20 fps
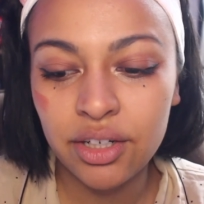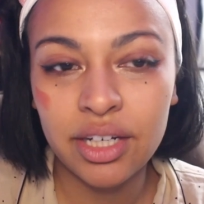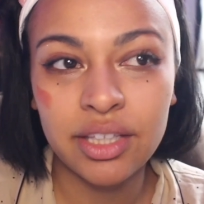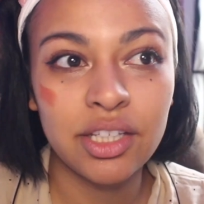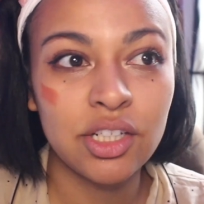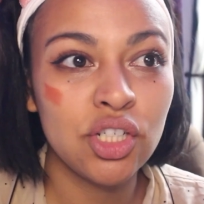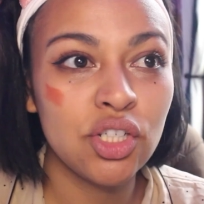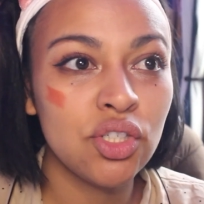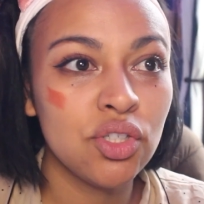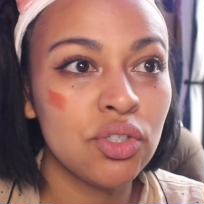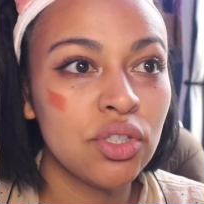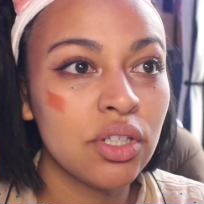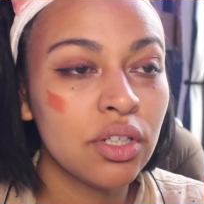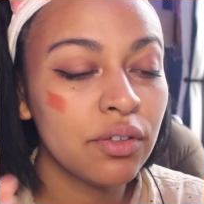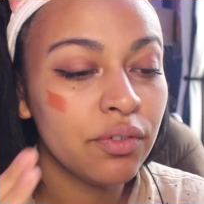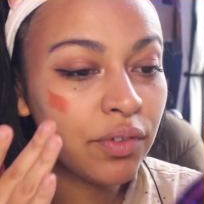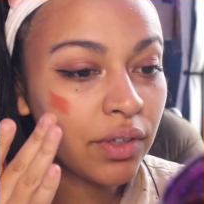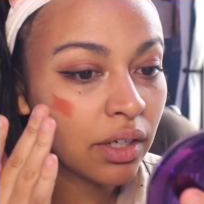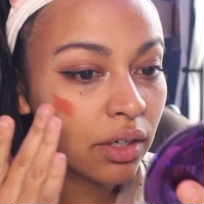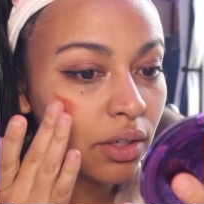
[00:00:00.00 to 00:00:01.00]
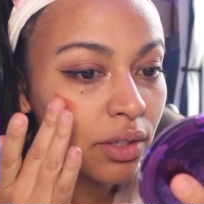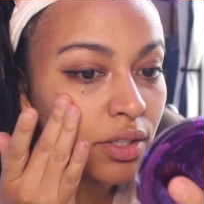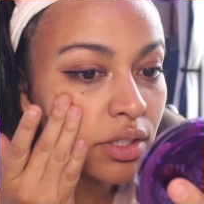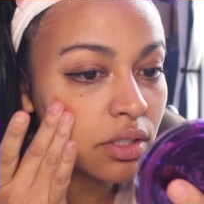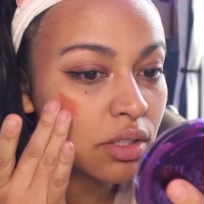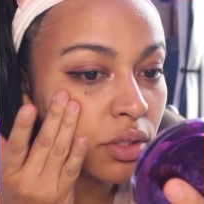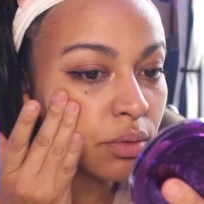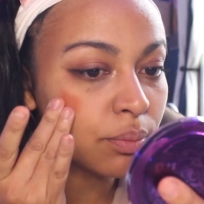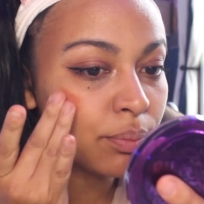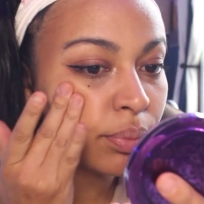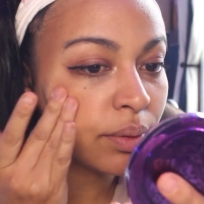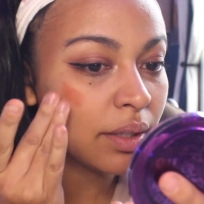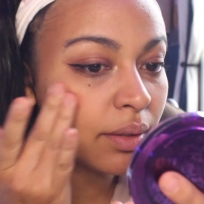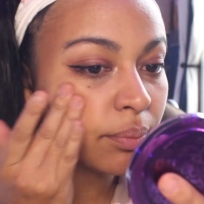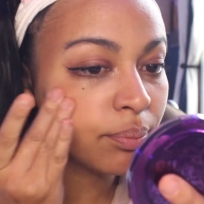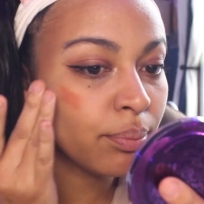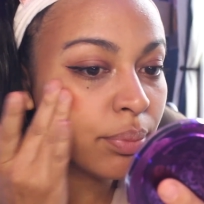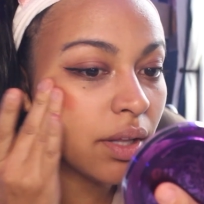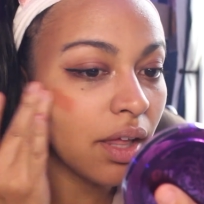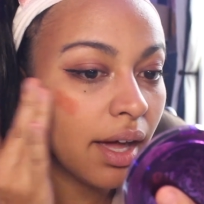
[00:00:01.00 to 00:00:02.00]
and then she's using her fingers to
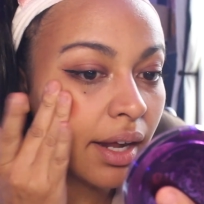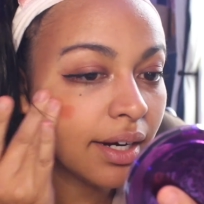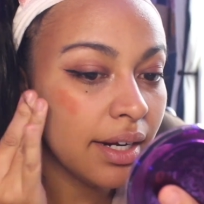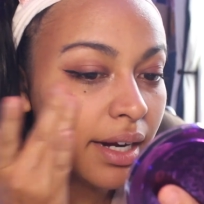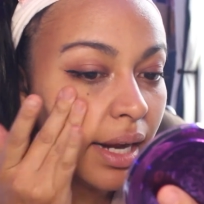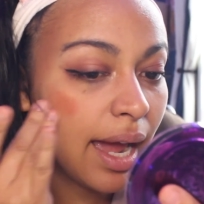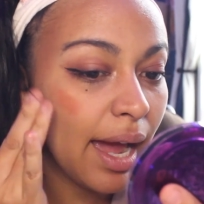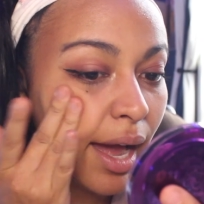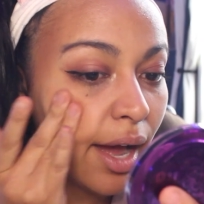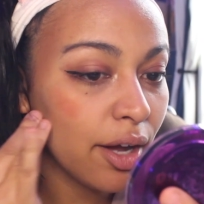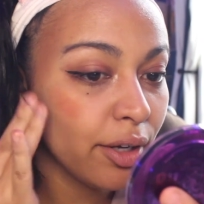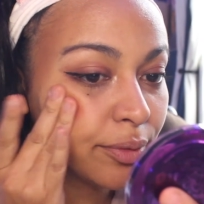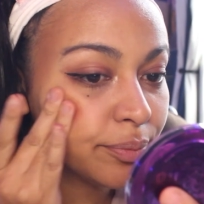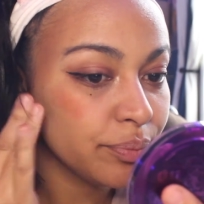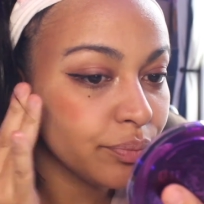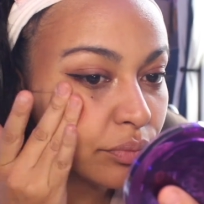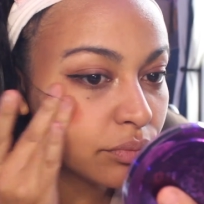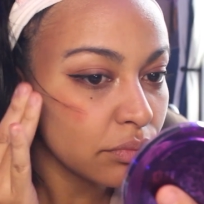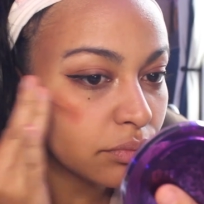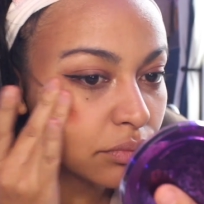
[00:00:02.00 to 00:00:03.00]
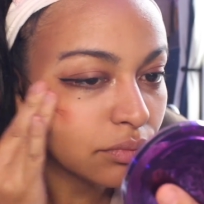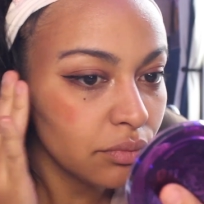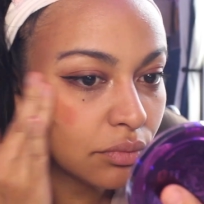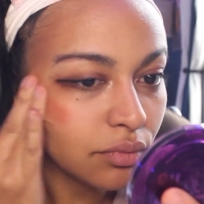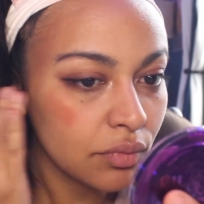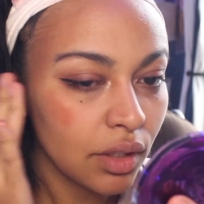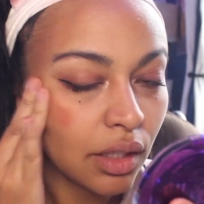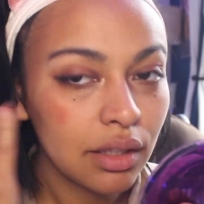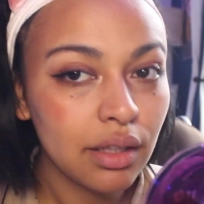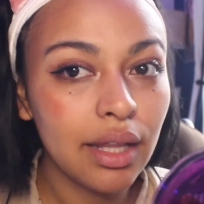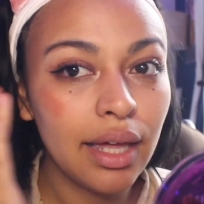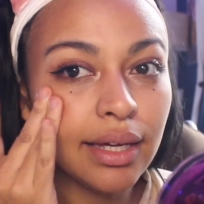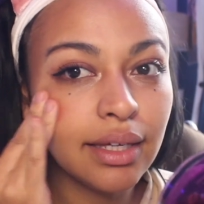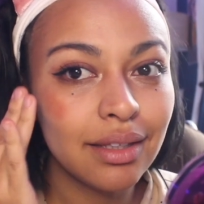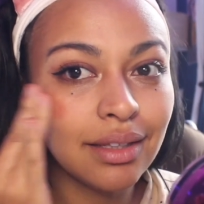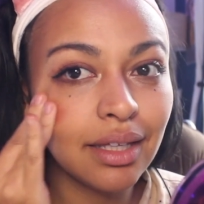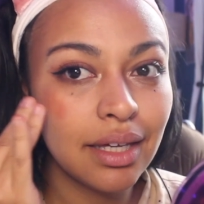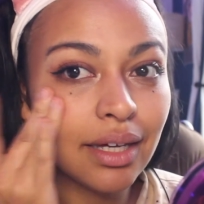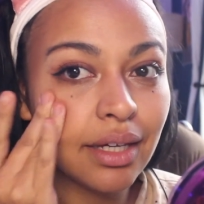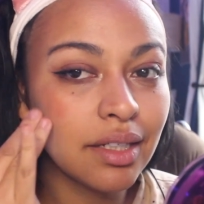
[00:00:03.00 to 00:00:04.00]
blot it out like
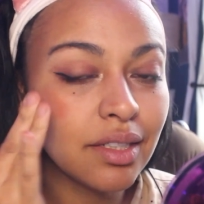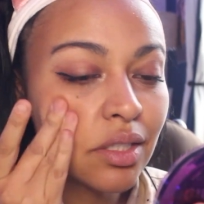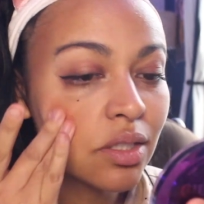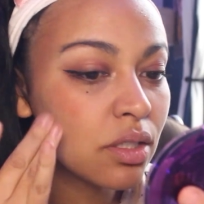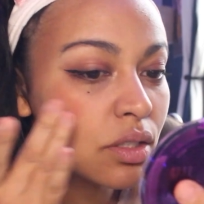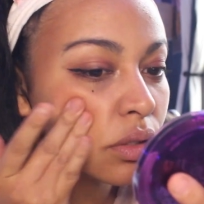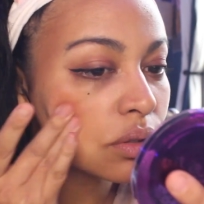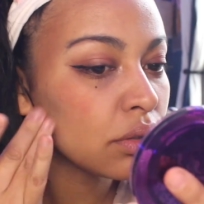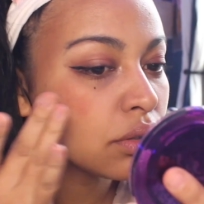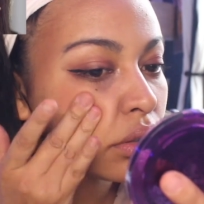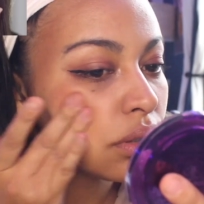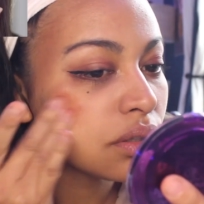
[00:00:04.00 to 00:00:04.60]
this,